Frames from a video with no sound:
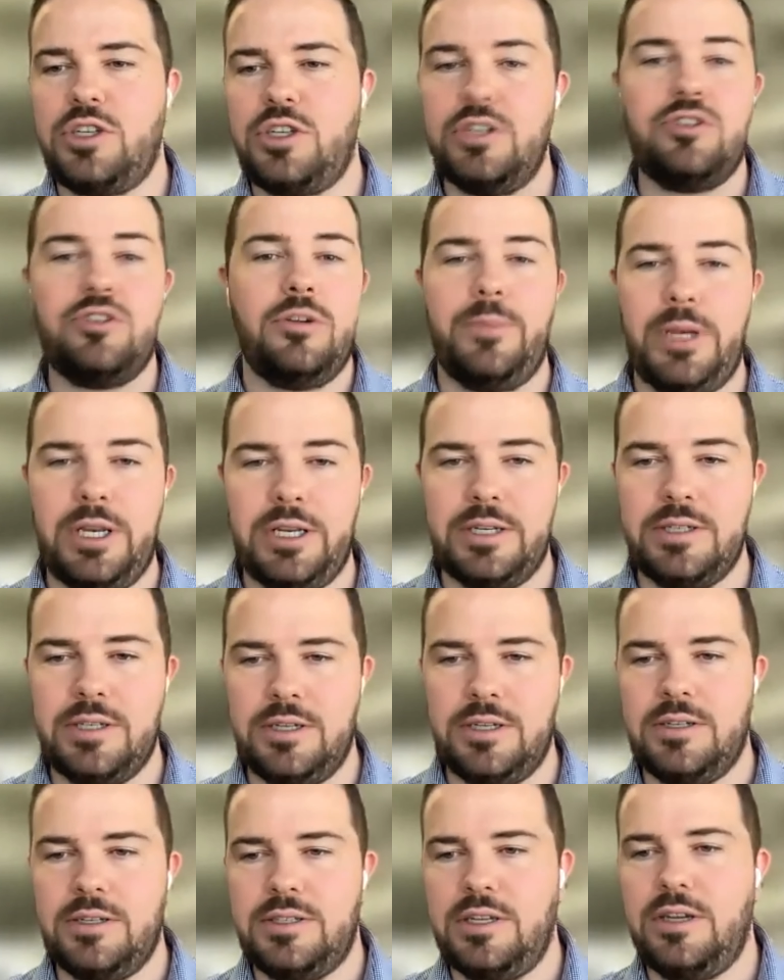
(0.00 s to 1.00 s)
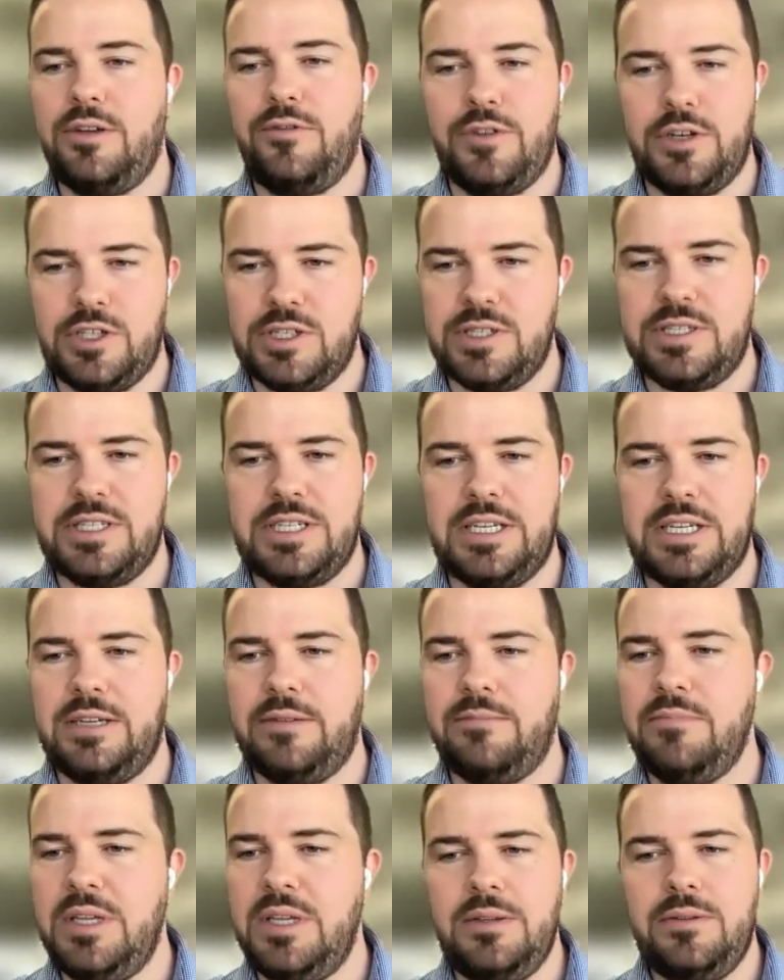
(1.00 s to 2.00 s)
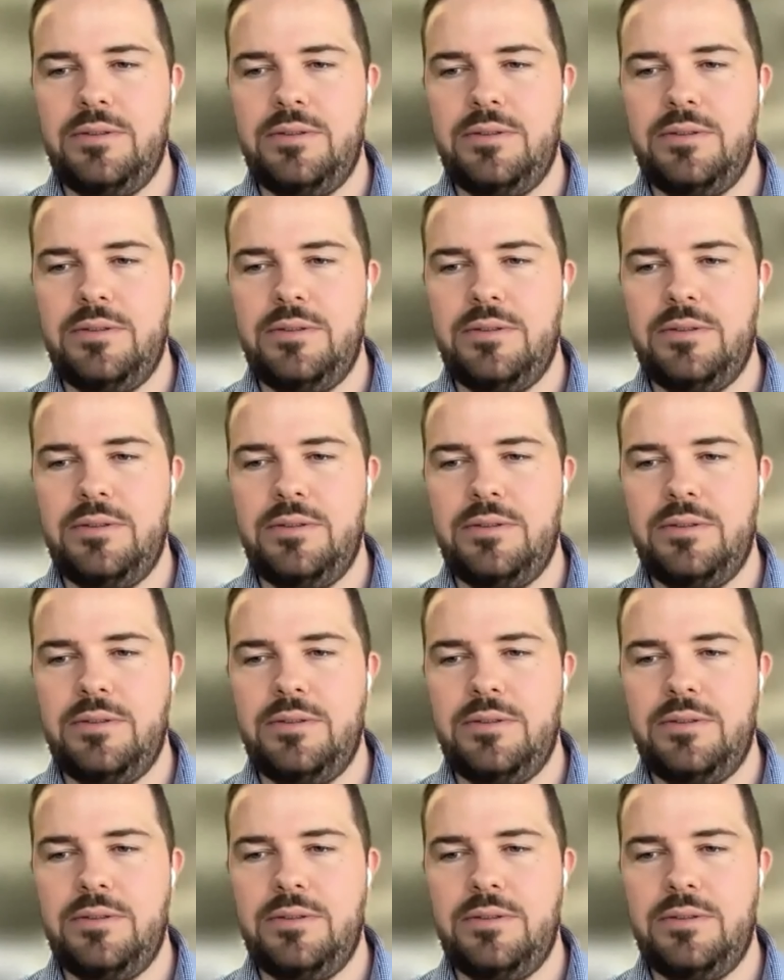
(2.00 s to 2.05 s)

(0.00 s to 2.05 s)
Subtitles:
contributed to efficiency,